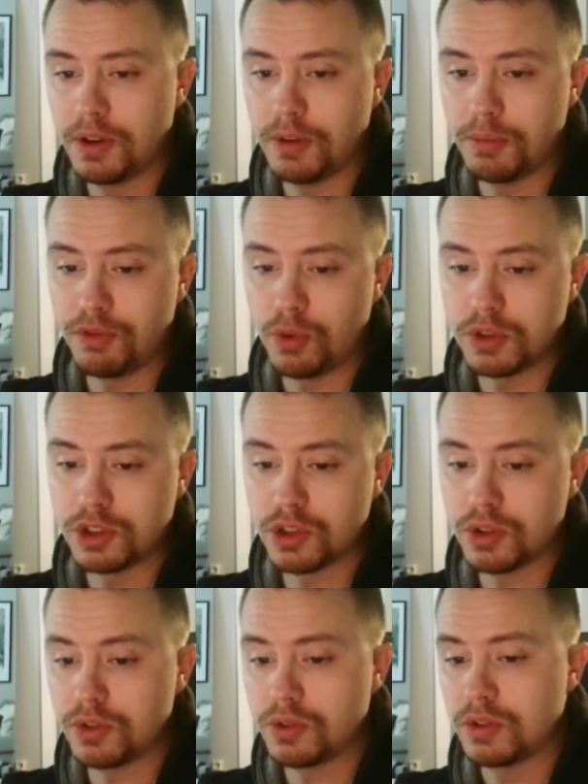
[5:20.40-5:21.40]
before,
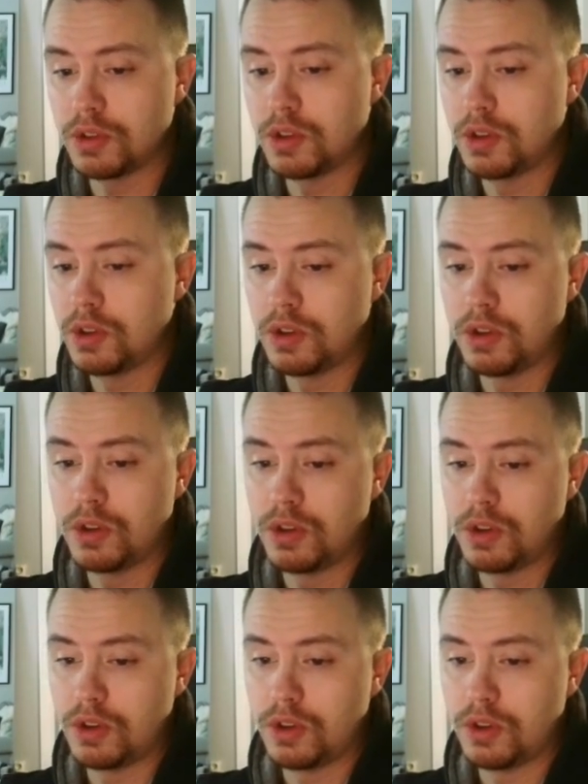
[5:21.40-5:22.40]
so
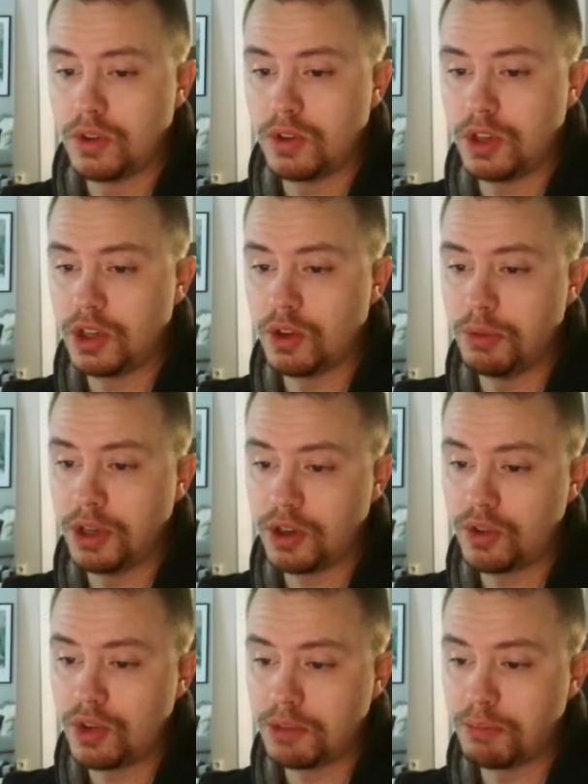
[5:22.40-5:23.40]
he could be a
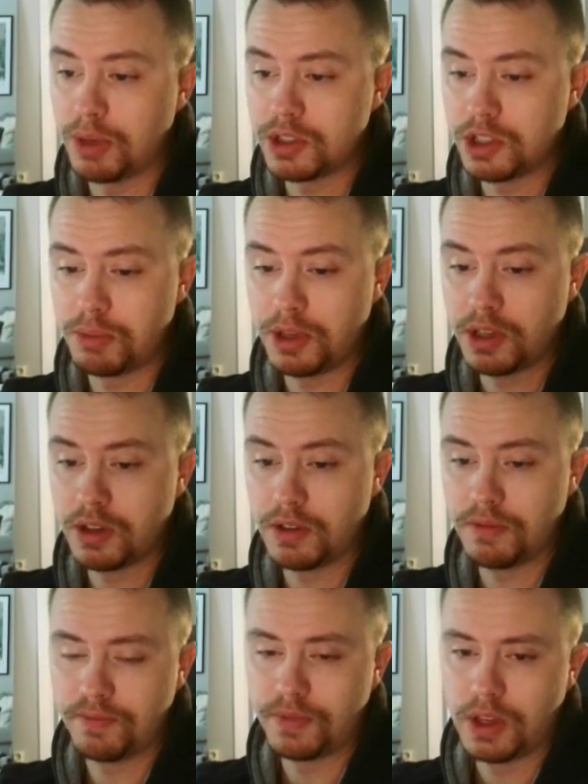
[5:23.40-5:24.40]
great budget pick.
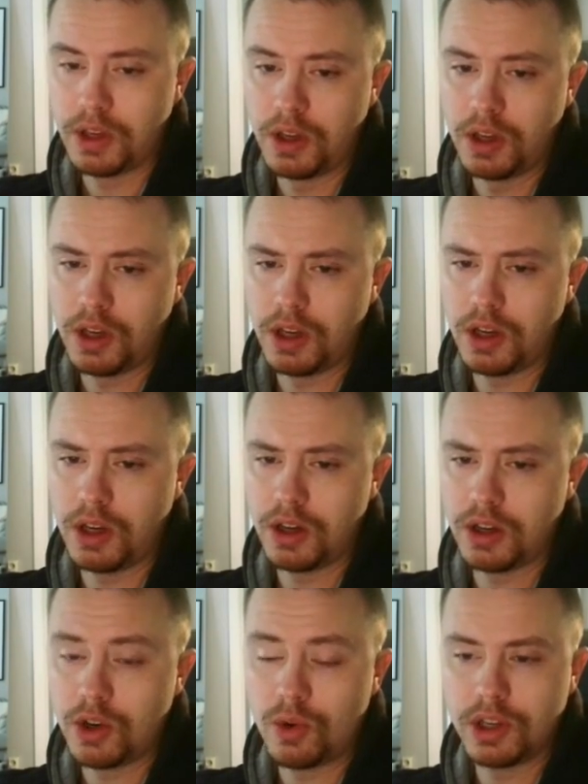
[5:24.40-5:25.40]

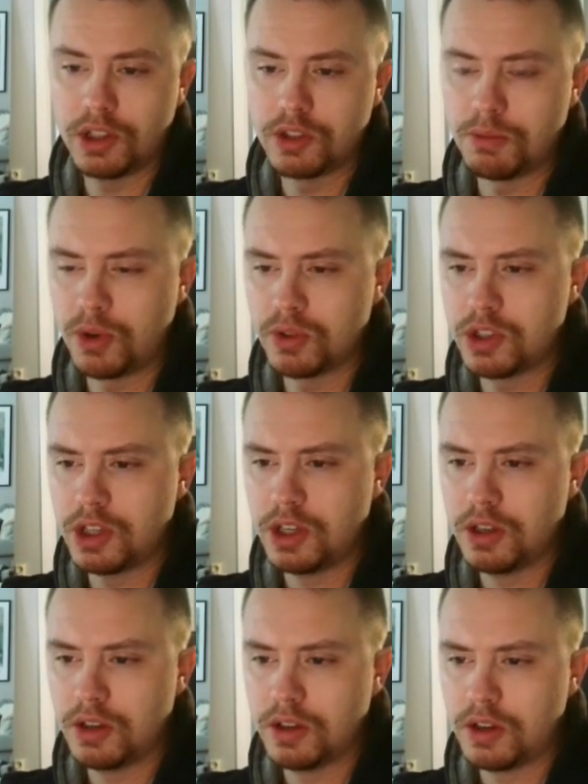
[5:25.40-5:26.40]
Going into
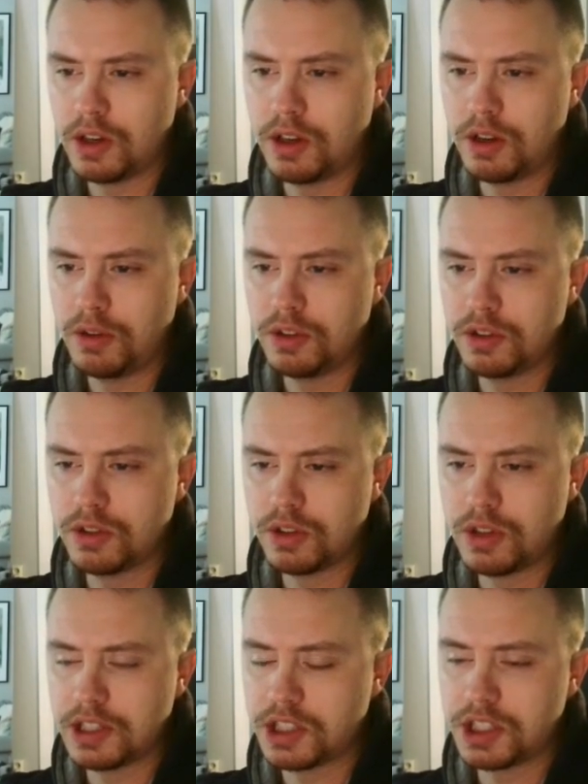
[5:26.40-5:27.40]
Monty,
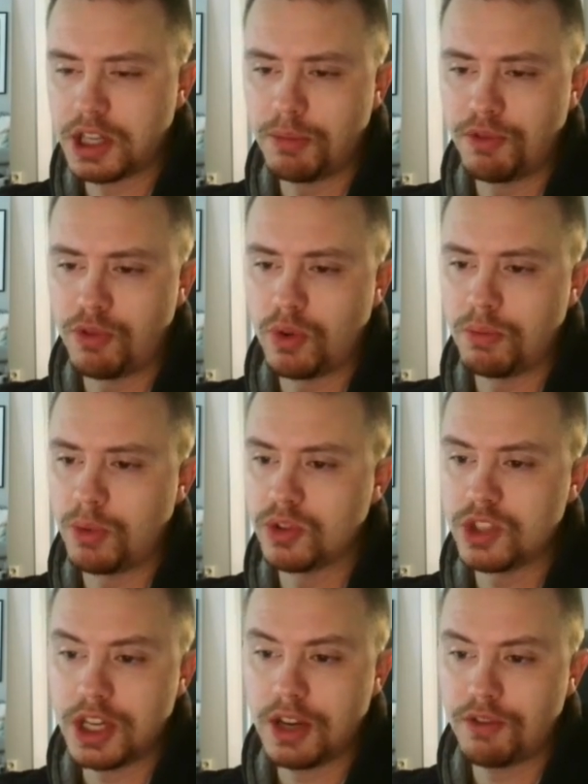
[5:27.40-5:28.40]
as I said before,
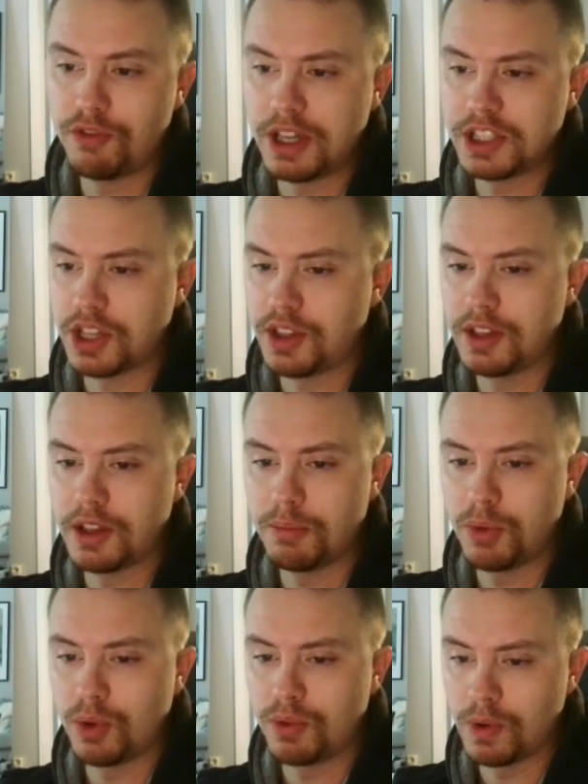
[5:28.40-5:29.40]
Monty and Face, I think they
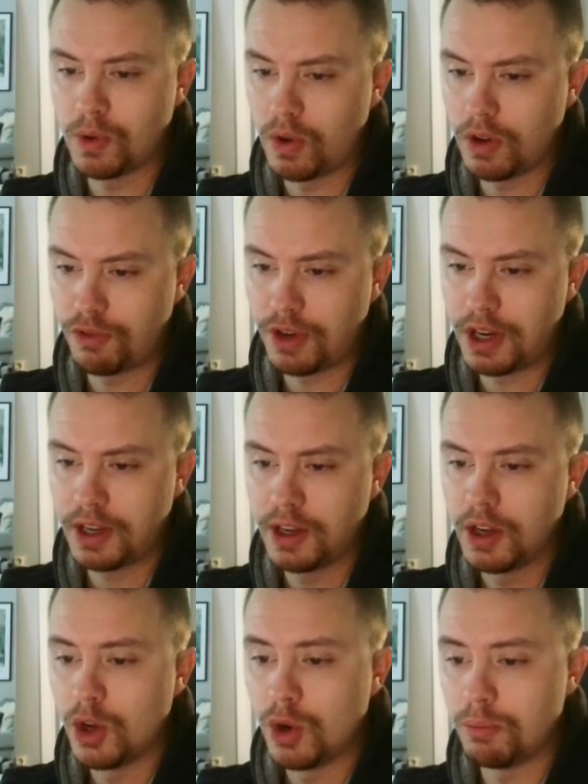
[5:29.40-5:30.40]
both will qualify.
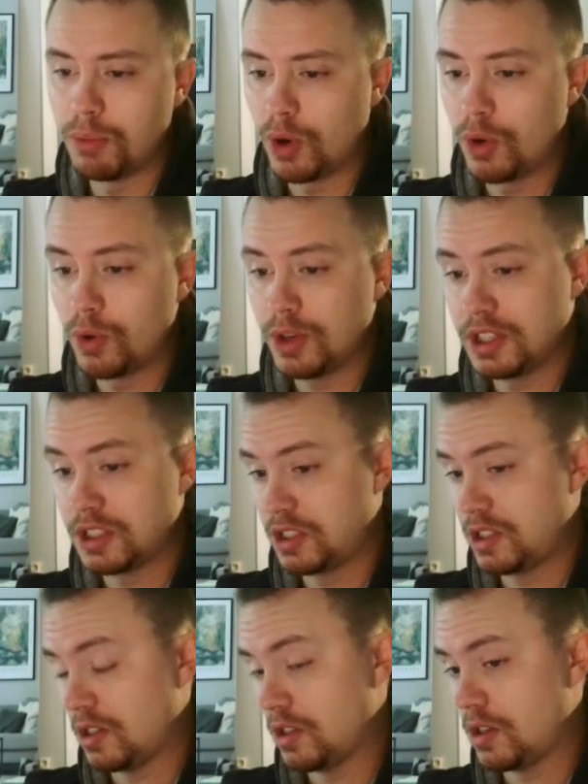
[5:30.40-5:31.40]
Bro
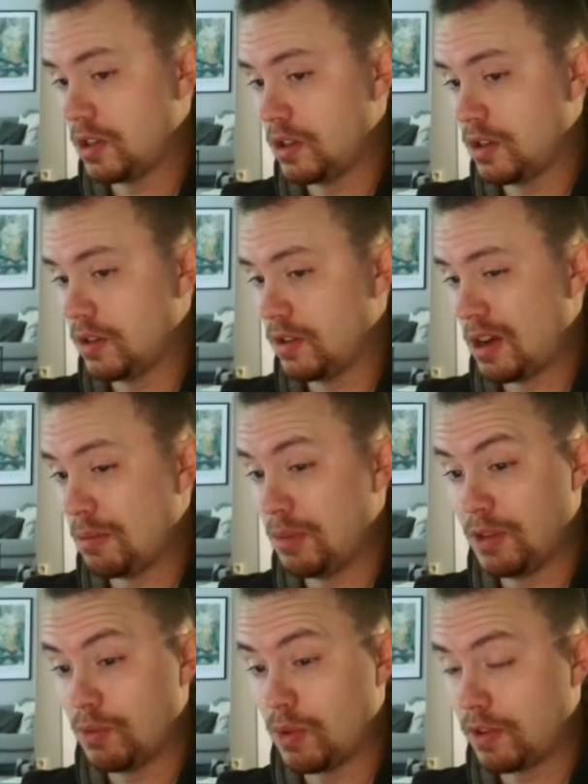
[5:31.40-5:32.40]
is, I
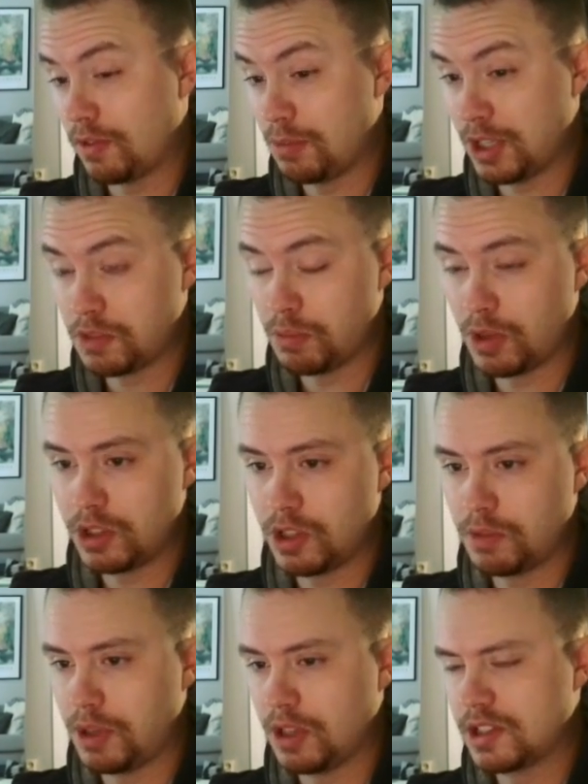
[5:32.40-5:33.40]
believe, one of the best
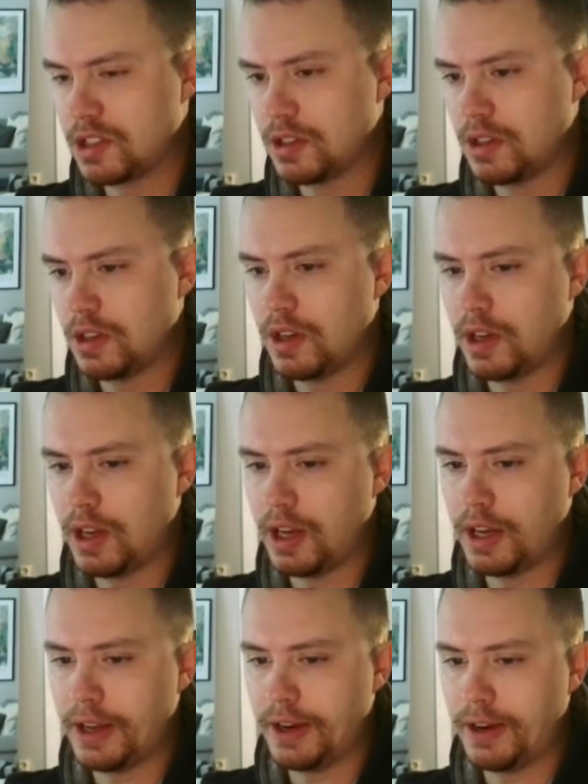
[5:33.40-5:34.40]
budget picks,
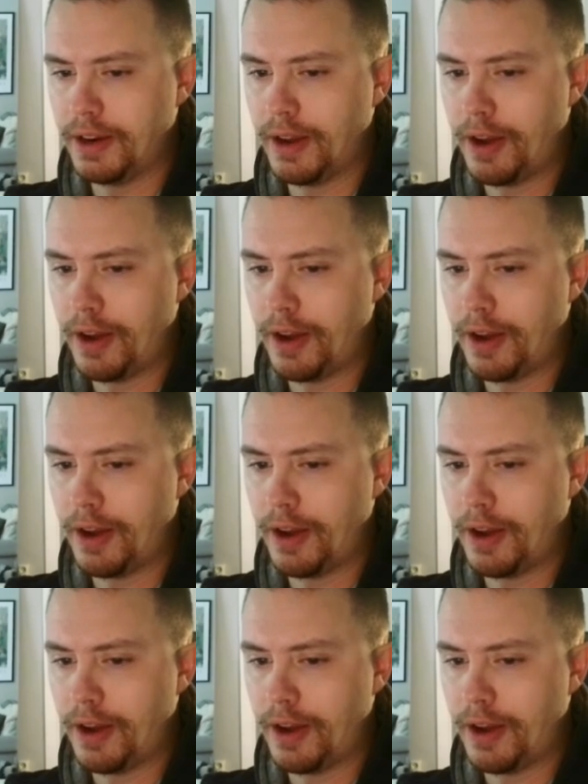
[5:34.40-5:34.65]
and